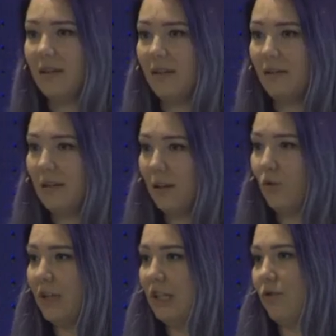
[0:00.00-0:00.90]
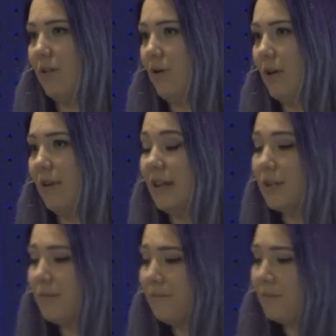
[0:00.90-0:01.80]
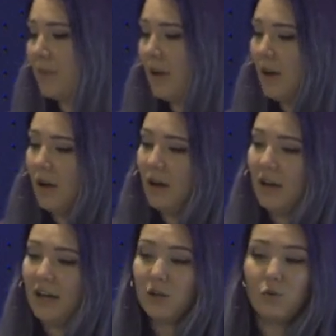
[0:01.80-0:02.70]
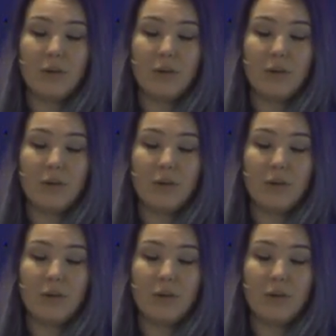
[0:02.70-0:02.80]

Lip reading: like on each of our events. And